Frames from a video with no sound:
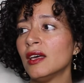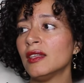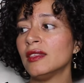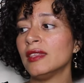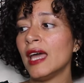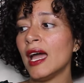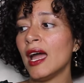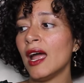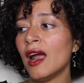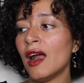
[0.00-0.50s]

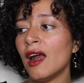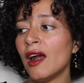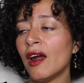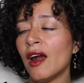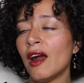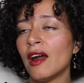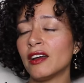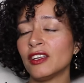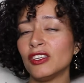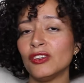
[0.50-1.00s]
that
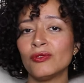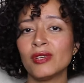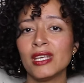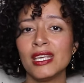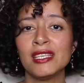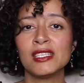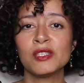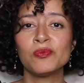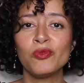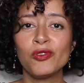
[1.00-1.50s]
are
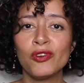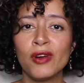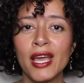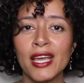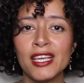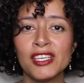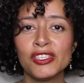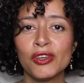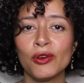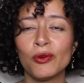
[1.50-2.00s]
your
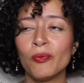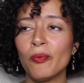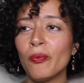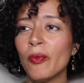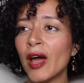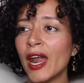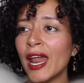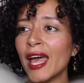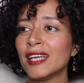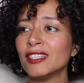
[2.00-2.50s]
inspiration
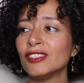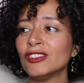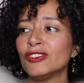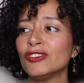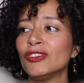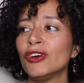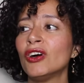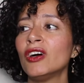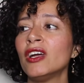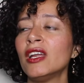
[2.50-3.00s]
but uh,
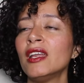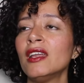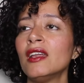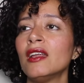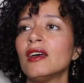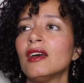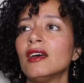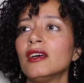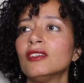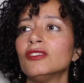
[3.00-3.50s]

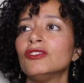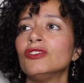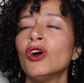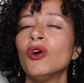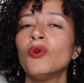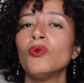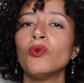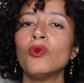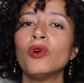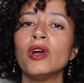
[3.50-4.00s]
don't
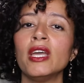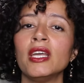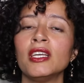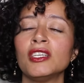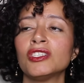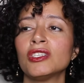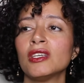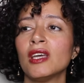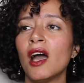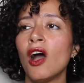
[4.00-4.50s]
don't
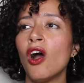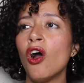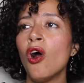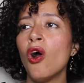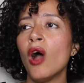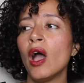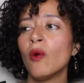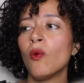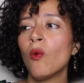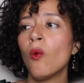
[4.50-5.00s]
wish,
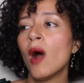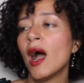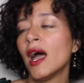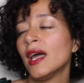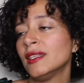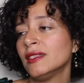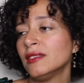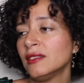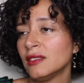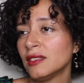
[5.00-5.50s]
oh, I
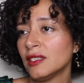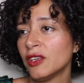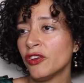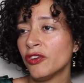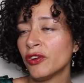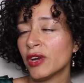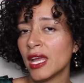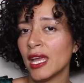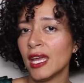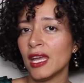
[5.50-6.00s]
want
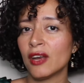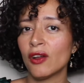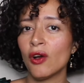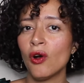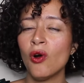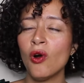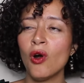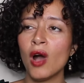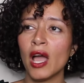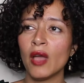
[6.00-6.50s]
her hair,
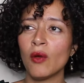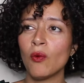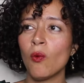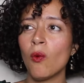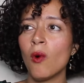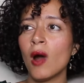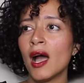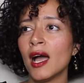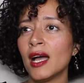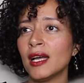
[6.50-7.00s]
oh, I
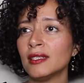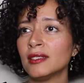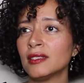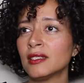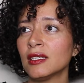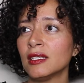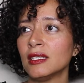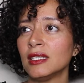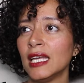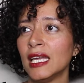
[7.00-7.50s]

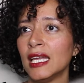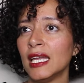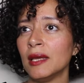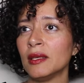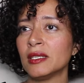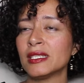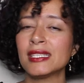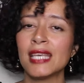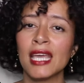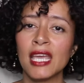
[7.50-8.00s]
want
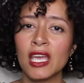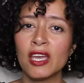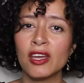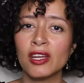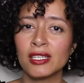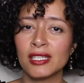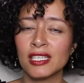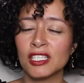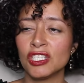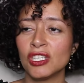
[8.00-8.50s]
the same
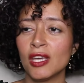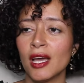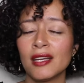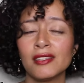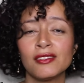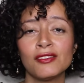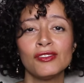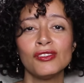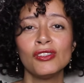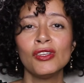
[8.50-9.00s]
hair that she
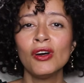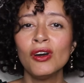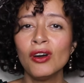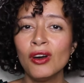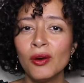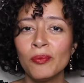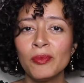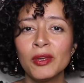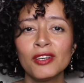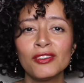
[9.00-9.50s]
has.
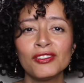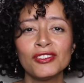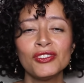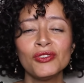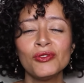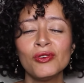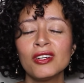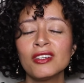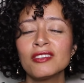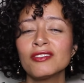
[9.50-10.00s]
No, because
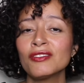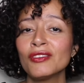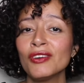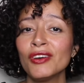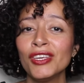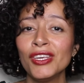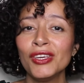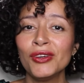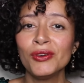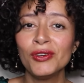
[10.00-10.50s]
you are so
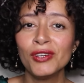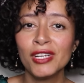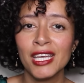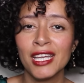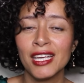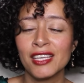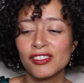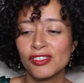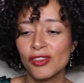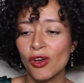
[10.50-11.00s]

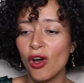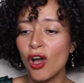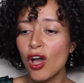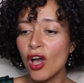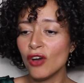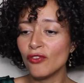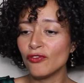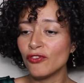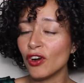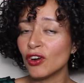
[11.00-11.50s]
unique. So
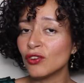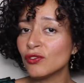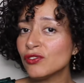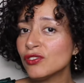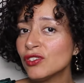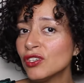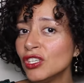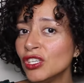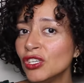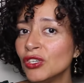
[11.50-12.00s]

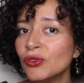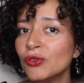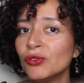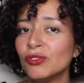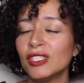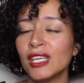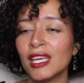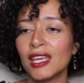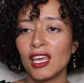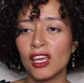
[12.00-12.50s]
focus on
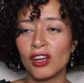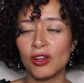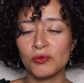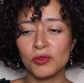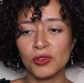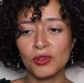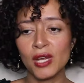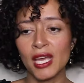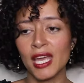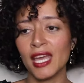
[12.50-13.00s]
you, take care of
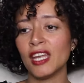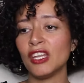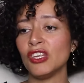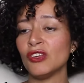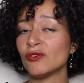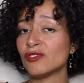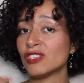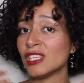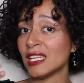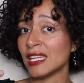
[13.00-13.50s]
your hair
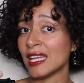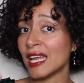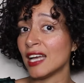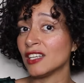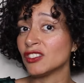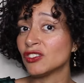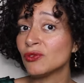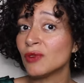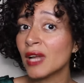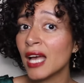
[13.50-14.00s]
using
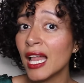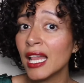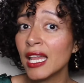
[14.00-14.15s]
natural